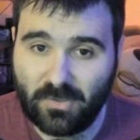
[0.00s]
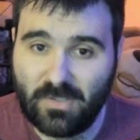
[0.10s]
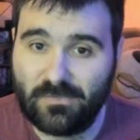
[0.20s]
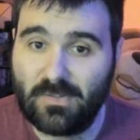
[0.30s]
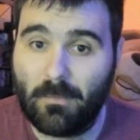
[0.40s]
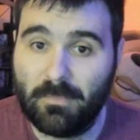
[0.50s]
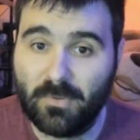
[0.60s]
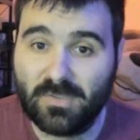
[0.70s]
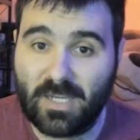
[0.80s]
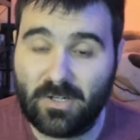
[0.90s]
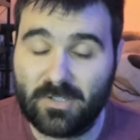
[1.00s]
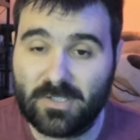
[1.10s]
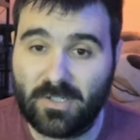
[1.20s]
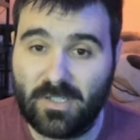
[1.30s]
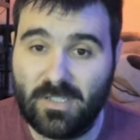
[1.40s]
if you have a boost
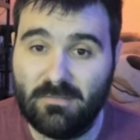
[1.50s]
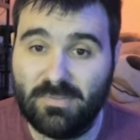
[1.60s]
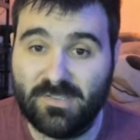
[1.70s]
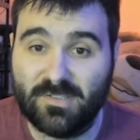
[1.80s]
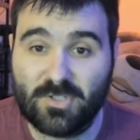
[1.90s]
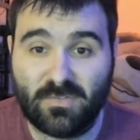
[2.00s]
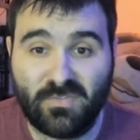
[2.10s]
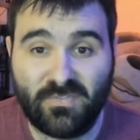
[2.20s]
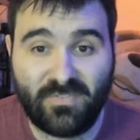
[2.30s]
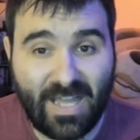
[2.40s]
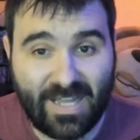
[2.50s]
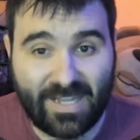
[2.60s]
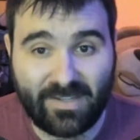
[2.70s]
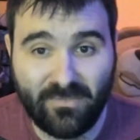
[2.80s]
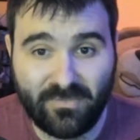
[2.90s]
character in position
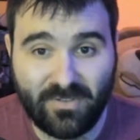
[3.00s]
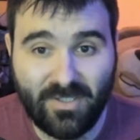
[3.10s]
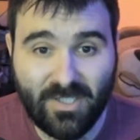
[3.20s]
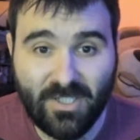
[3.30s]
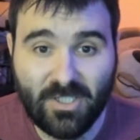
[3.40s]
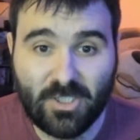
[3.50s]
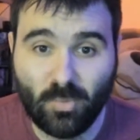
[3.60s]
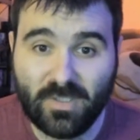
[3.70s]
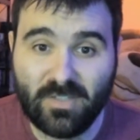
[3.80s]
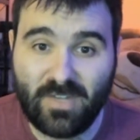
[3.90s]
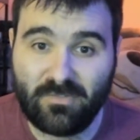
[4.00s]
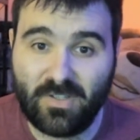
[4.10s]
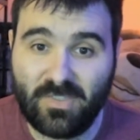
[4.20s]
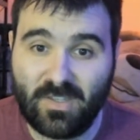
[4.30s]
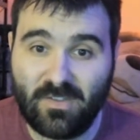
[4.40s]
5, you will give
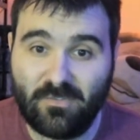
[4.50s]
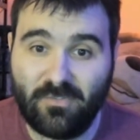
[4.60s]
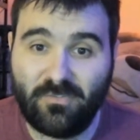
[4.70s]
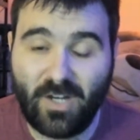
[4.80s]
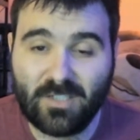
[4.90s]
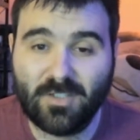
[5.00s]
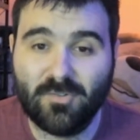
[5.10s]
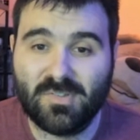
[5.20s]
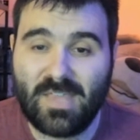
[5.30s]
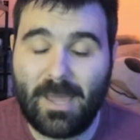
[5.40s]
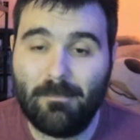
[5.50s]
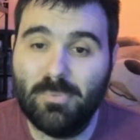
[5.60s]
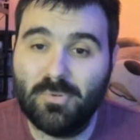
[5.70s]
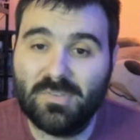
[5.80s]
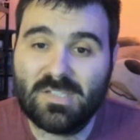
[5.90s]
everything that follows that
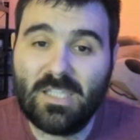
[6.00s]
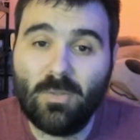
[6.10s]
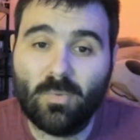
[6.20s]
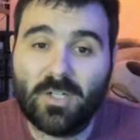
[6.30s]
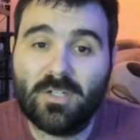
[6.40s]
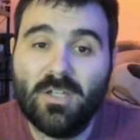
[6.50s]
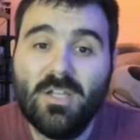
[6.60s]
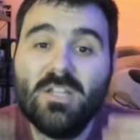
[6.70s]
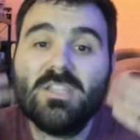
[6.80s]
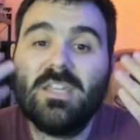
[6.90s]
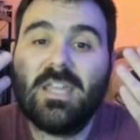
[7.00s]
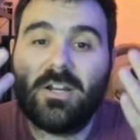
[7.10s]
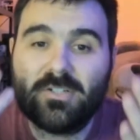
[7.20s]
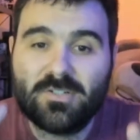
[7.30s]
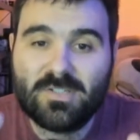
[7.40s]
boost keyword to the
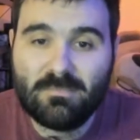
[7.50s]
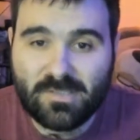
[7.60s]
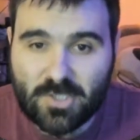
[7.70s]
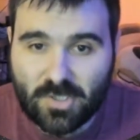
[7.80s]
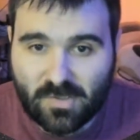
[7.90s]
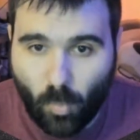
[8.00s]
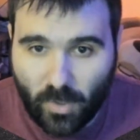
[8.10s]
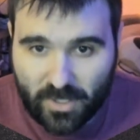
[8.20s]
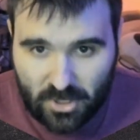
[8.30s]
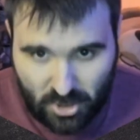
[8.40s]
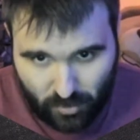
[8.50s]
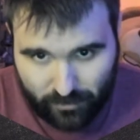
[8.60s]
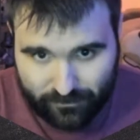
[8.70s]
characters in positions 1 and 2.